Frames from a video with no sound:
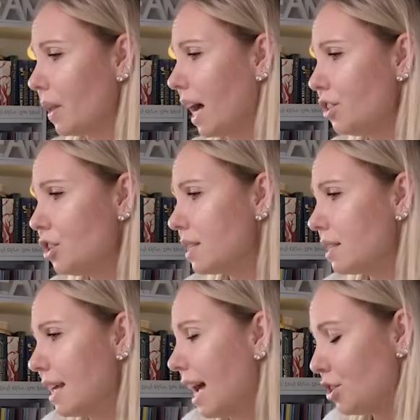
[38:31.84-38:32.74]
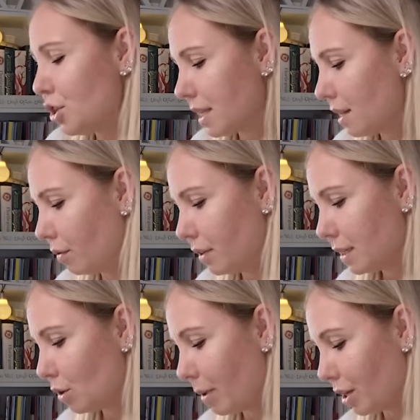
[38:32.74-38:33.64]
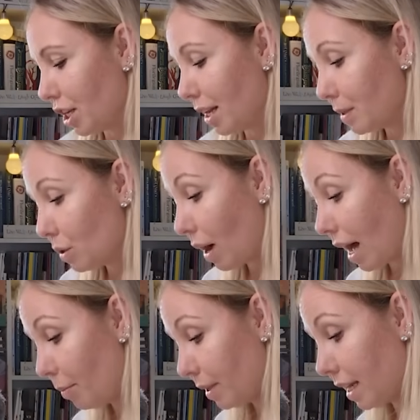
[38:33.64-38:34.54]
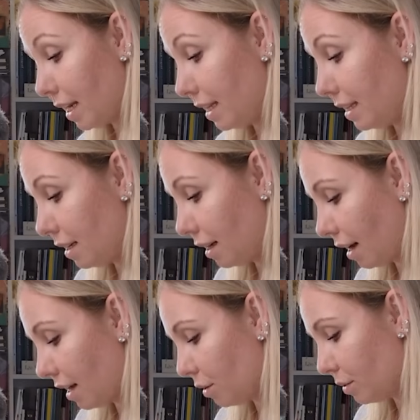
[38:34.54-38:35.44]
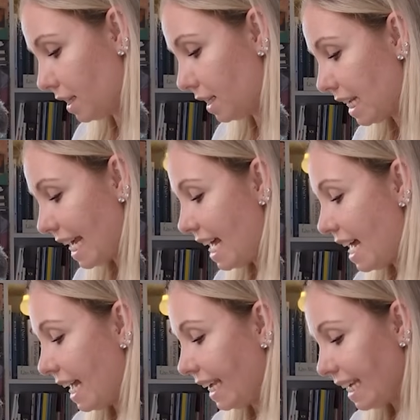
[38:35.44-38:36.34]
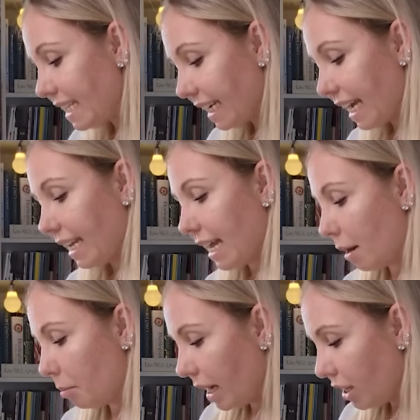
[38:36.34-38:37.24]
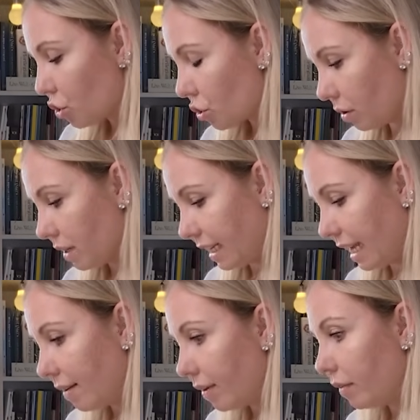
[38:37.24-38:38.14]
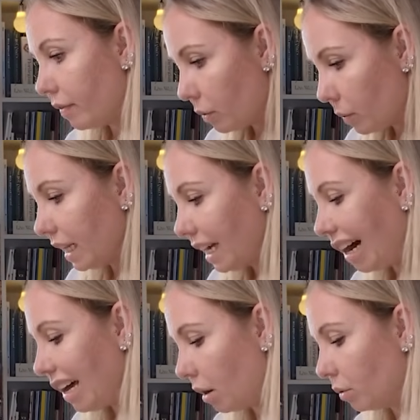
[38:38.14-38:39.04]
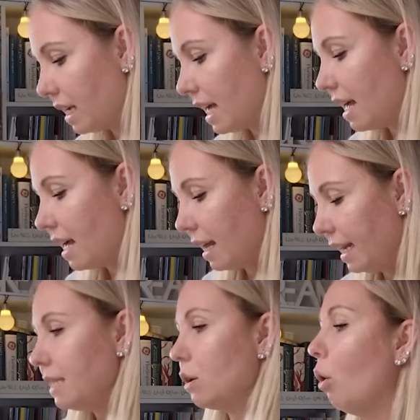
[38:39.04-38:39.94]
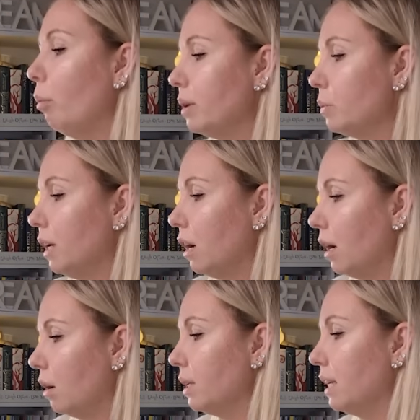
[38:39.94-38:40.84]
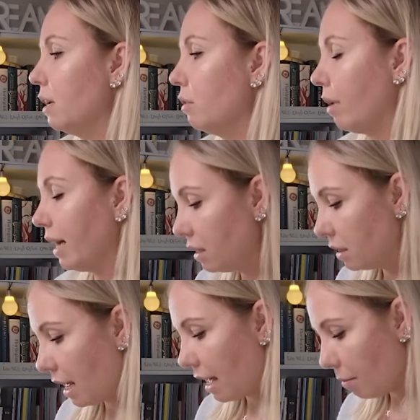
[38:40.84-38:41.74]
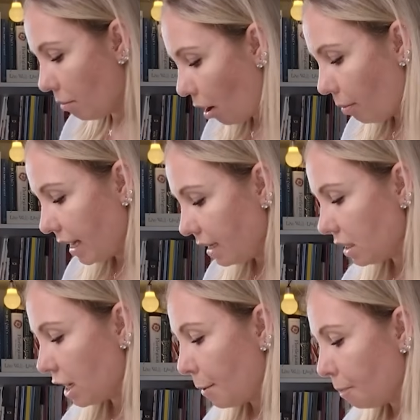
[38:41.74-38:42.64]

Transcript: I just loved it so much, and I'm so happy that it didn't cut out this. Yet again, I made sure that even if it will cut out, let's hope it will cut out in the right moment.